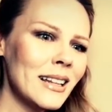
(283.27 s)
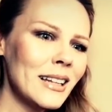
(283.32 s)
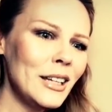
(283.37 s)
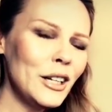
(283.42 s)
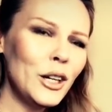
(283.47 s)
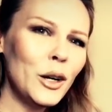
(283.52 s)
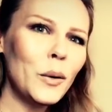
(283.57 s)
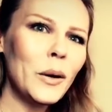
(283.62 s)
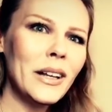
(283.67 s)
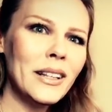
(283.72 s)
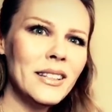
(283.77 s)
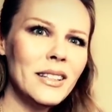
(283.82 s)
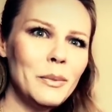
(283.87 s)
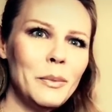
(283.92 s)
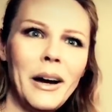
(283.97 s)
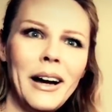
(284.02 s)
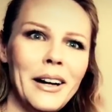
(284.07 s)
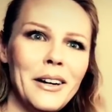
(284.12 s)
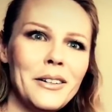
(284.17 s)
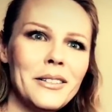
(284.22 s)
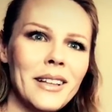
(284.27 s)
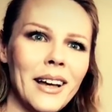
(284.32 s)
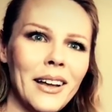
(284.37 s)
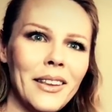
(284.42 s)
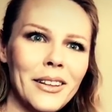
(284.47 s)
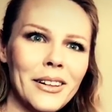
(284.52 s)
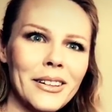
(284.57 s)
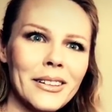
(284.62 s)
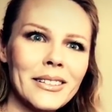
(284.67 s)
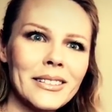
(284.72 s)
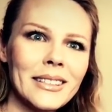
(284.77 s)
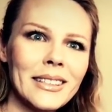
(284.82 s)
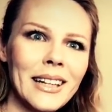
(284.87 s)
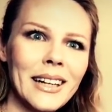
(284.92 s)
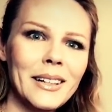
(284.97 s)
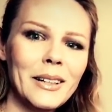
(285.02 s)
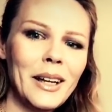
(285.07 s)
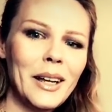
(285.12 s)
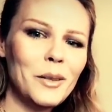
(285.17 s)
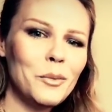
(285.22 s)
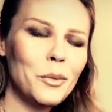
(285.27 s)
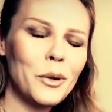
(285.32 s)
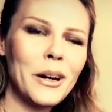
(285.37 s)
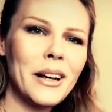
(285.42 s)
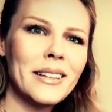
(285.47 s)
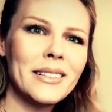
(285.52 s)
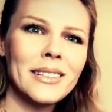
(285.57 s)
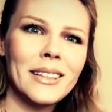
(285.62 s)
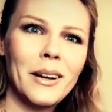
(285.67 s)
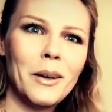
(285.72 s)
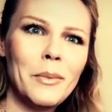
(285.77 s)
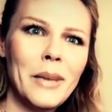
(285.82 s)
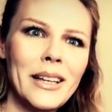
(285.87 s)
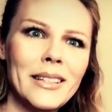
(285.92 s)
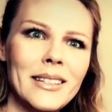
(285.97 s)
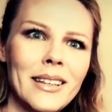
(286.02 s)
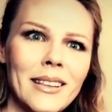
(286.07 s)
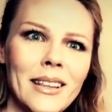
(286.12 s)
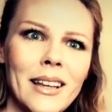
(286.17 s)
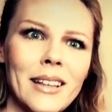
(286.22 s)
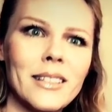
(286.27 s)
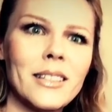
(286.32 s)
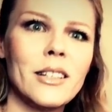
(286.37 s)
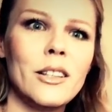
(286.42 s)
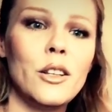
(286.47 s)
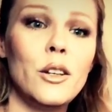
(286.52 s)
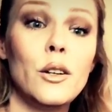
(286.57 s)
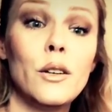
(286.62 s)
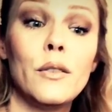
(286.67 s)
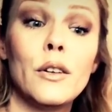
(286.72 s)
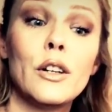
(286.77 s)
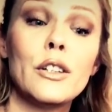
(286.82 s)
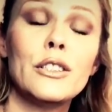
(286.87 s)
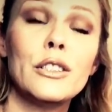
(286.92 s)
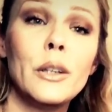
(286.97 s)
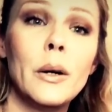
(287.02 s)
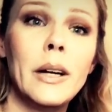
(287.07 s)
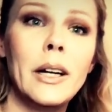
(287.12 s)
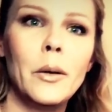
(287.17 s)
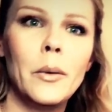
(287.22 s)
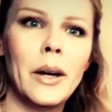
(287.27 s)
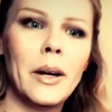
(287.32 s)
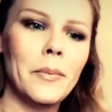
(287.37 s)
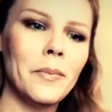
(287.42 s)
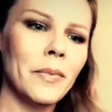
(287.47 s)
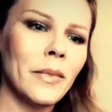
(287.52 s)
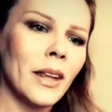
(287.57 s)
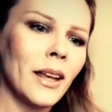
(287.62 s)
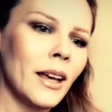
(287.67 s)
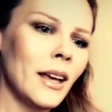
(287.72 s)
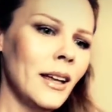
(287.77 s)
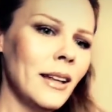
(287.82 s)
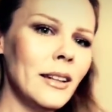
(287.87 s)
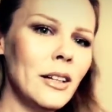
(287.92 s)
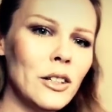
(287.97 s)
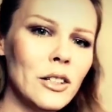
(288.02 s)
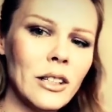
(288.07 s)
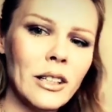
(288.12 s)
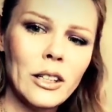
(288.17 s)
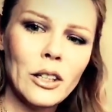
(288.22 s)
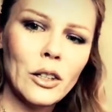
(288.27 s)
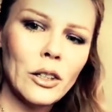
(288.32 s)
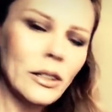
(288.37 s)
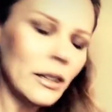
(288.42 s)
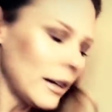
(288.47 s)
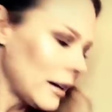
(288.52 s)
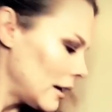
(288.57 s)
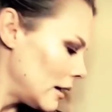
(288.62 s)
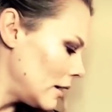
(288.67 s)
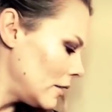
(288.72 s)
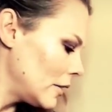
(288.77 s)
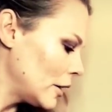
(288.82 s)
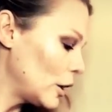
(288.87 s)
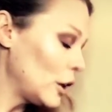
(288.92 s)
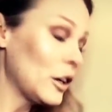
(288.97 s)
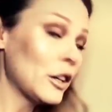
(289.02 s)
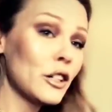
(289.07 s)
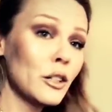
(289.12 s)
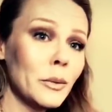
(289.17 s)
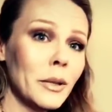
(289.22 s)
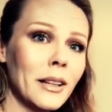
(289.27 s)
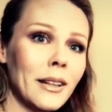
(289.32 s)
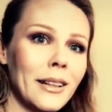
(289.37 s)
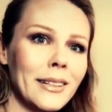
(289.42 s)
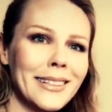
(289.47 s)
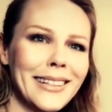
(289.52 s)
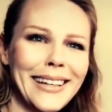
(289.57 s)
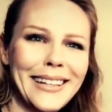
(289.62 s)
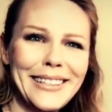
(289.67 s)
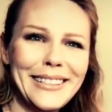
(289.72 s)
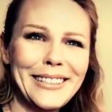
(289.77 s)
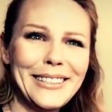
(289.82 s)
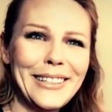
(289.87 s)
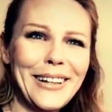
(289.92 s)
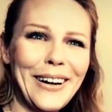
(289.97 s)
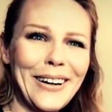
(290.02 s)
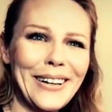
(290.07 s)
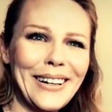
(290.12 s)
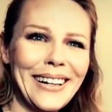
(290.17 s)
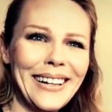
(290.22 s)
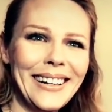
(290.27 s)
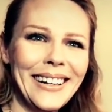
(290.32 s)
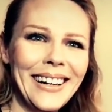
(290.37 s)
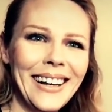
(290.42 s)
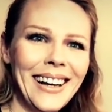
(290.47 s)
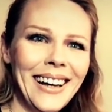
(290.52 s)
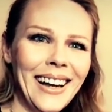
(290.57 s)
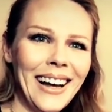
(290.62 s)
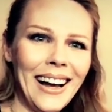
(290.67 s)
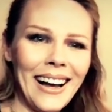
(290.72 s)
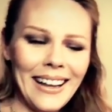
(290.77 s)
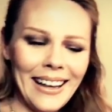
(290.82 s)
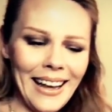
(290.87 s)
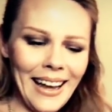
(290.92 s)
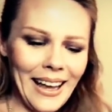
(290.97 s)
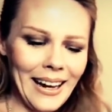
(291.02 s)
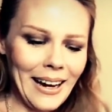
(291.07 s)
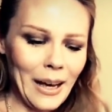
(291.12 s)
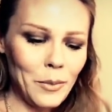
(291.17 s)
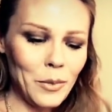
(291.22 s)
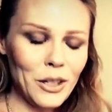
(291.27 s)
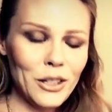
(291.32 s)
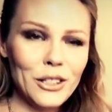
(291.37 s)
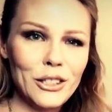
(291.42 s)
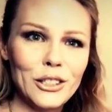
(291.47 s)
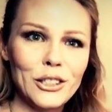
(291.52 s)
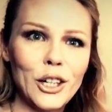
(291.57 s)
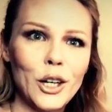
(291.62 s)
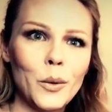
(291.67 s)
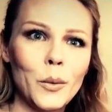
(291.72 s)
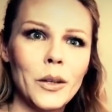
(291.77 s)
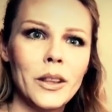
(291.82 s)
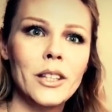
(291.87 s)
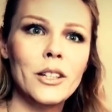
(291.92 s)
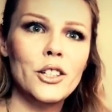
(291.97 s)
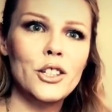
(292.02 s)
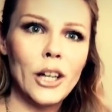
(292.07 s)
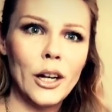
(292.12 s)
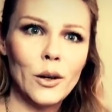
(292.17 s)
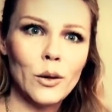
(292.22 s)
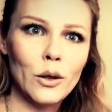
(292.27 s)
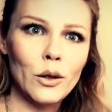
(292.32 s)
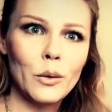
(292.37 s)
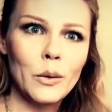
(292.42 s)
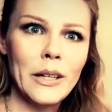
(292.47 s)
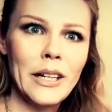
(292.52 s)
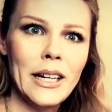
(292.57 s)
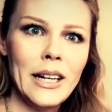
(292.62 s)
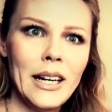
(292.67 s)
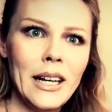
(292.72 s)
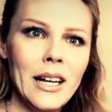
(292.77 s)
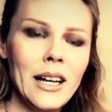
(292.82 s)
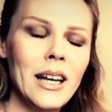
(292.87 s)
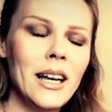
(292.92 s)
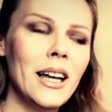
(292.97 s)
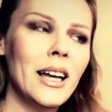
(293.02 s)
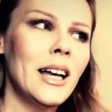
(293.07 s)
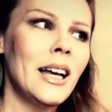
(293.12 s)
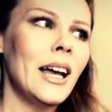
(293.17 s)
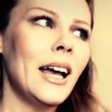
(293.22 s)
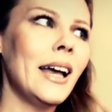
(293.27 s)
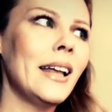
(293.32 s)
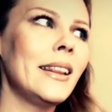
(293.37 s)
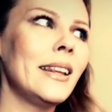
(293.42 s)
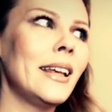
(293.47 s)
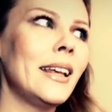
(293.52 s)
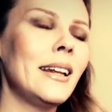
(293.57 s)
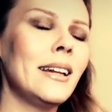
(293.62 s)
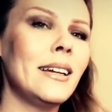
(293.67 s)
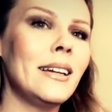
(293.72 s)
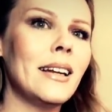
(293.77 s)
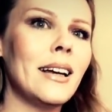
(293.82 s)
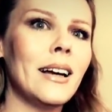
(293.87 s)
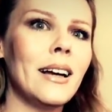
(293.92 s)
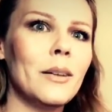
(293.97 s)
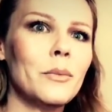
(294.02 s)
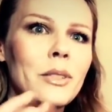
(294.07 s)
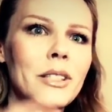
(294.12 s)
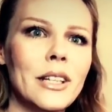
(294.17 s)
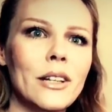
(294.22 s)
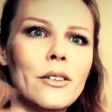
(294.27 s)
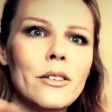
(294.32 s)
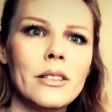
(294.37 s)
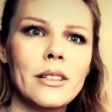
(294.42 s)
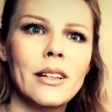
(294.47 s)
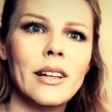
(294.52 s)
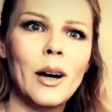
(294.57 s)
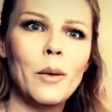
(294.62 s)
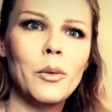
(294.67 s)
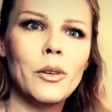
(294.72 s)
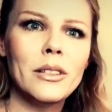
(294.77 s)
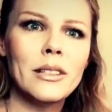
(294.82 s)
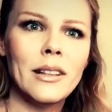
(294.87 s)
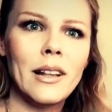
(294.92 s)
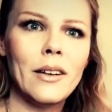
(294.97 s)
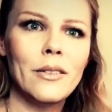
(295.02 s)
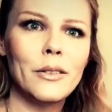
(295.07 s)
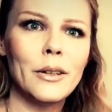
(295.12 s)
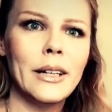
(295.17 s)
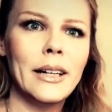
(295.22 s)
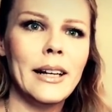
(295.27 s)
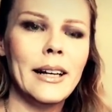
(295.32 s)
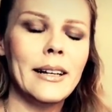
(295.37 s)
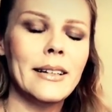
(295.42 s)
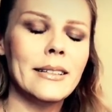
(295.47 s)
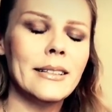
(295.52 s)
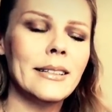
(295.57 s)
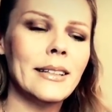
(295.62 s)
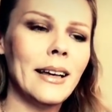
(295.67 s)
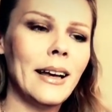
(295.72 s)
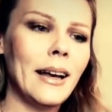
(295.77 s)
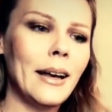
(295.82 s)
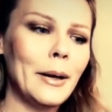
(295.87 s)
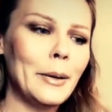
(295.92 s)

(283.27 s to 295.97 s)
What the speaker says: you know, inspires others and brings amazing things to the universe. So anyway, there's a little nugget of encouragement. Let's get started. Again, I'm going to start with the general reading, and then singles and couples love readings.